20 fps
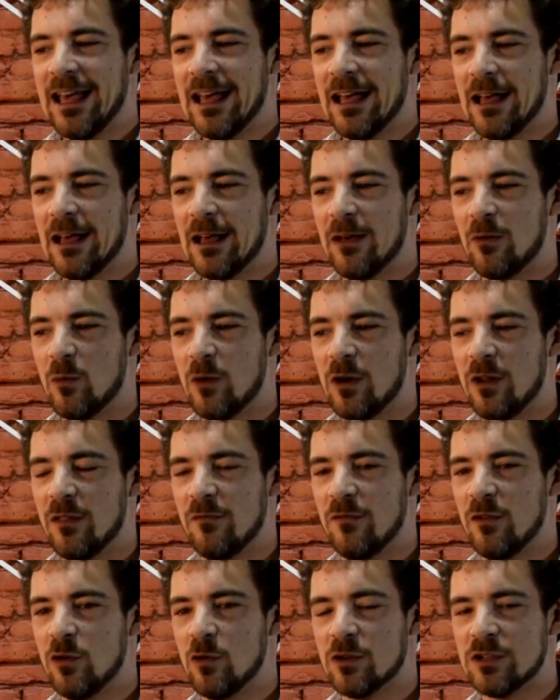uh, one of
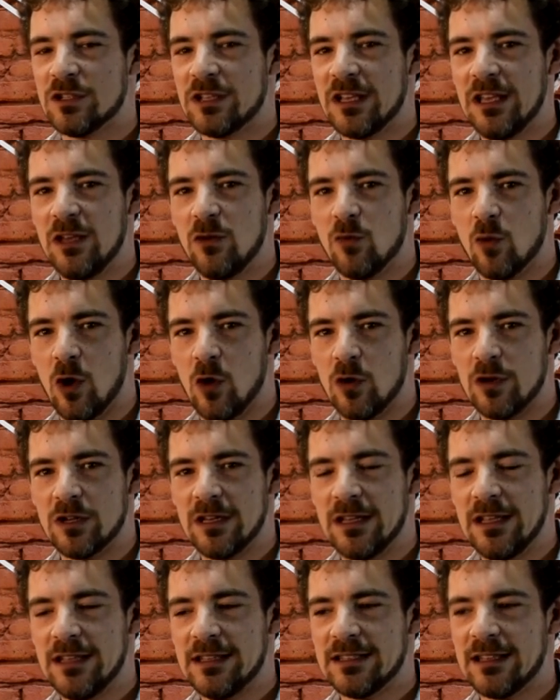the viewers he wrote
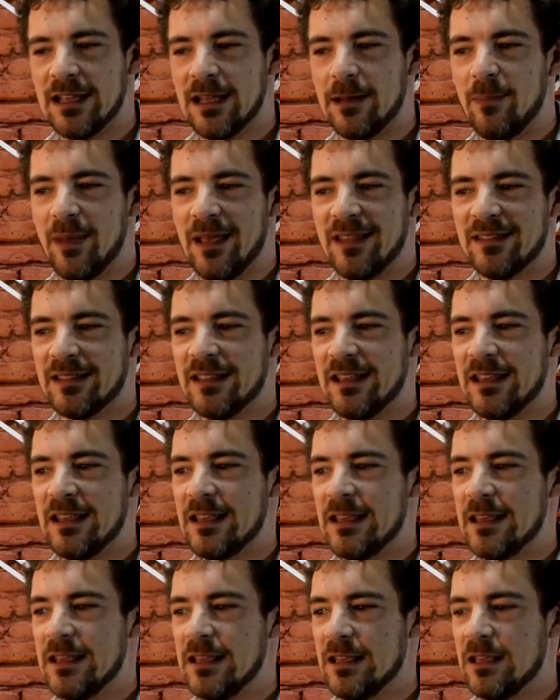and he said basically
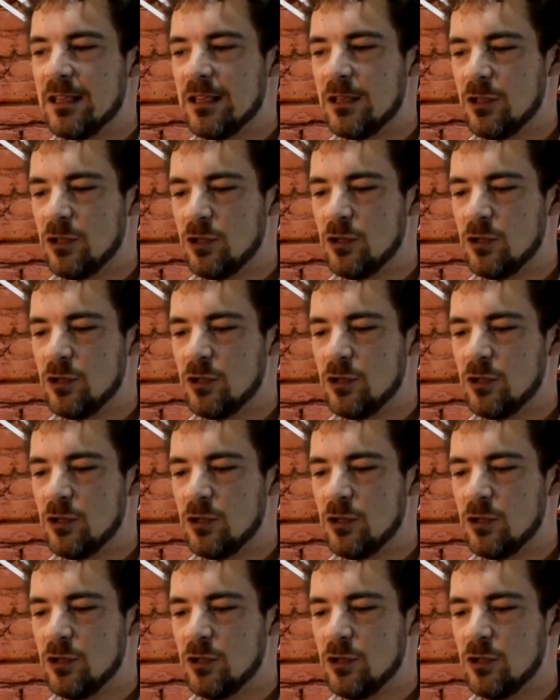he